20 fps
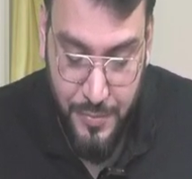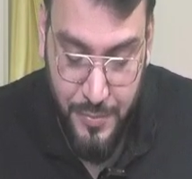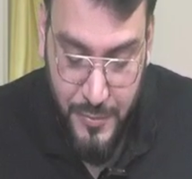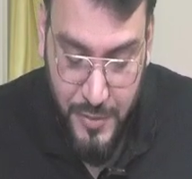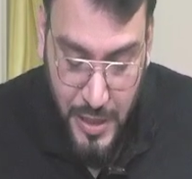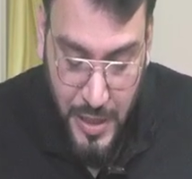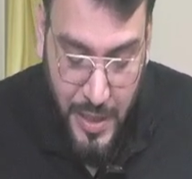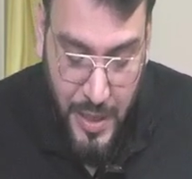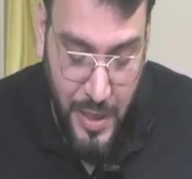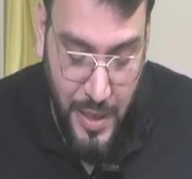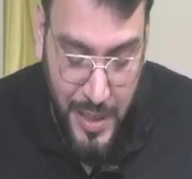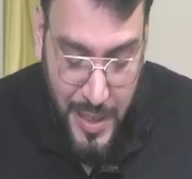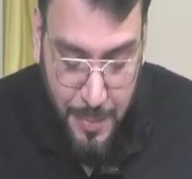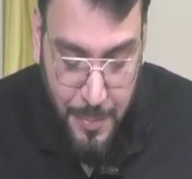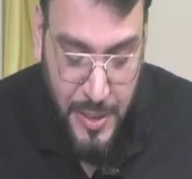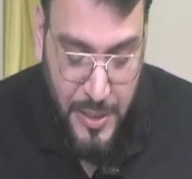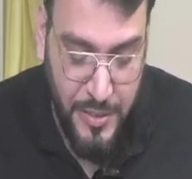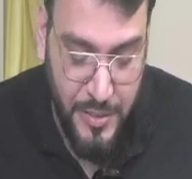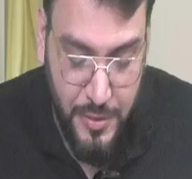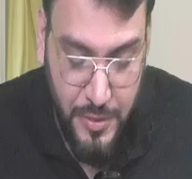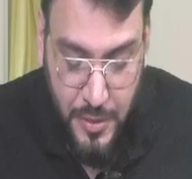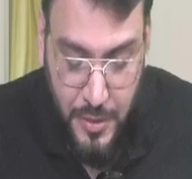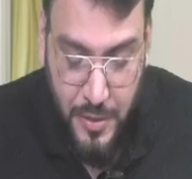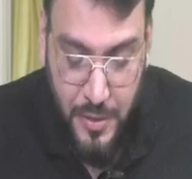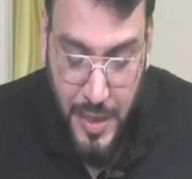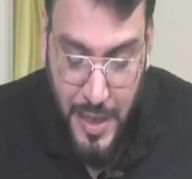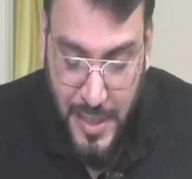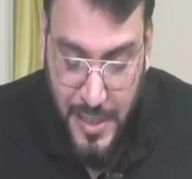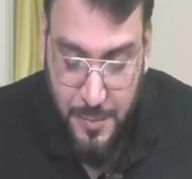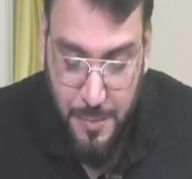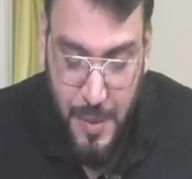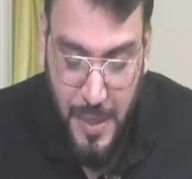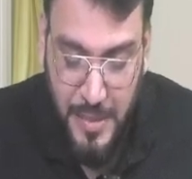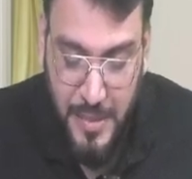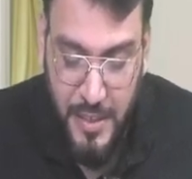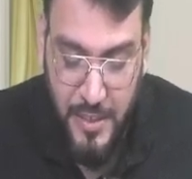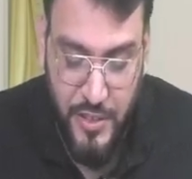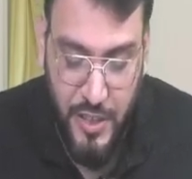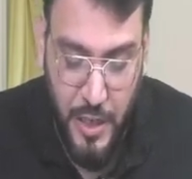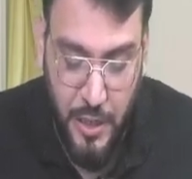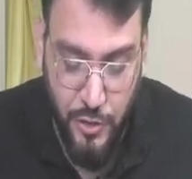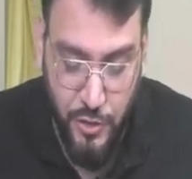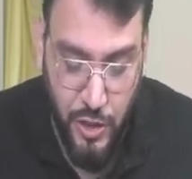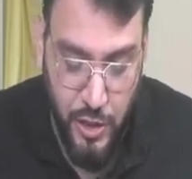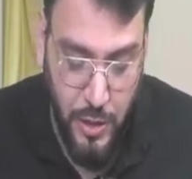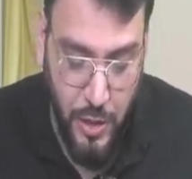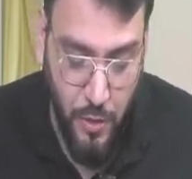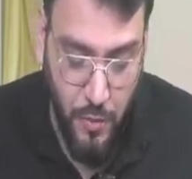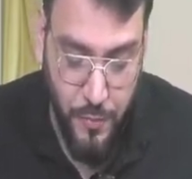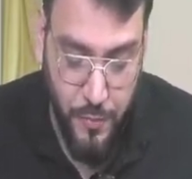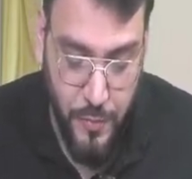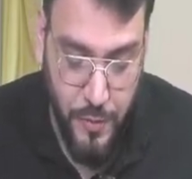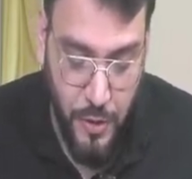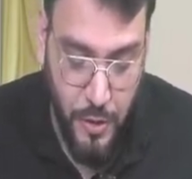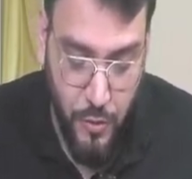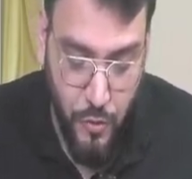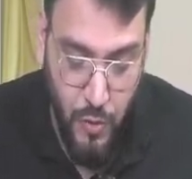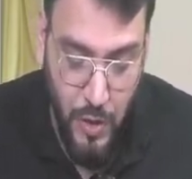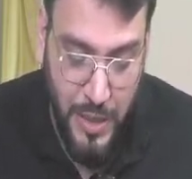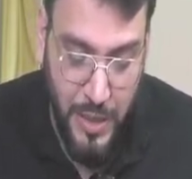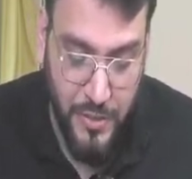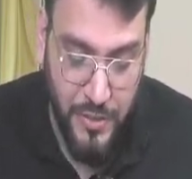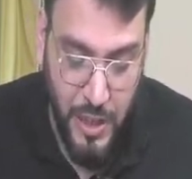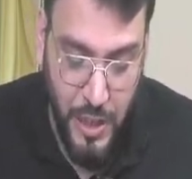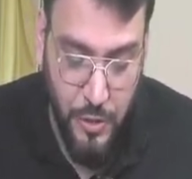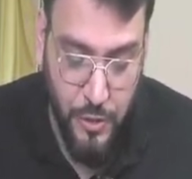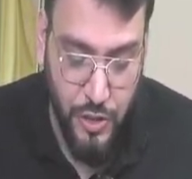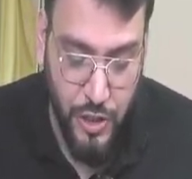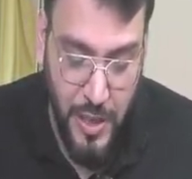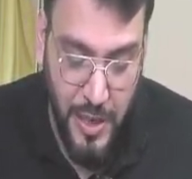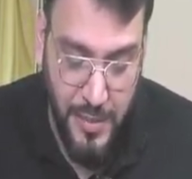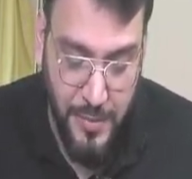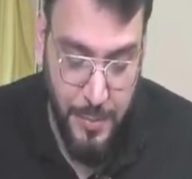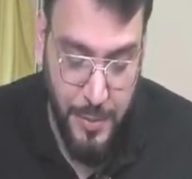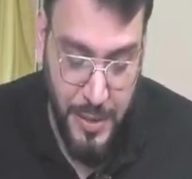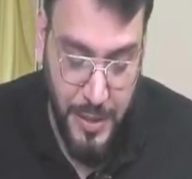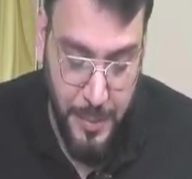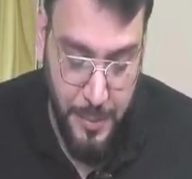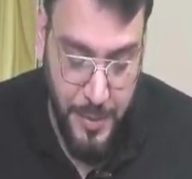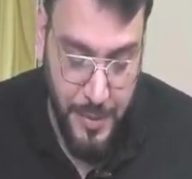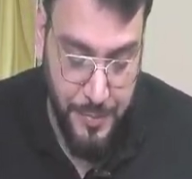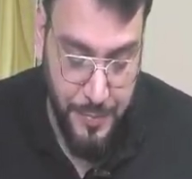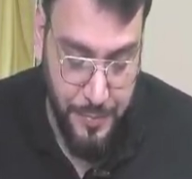Chalega, let me explain the solution now. What the solution has been given.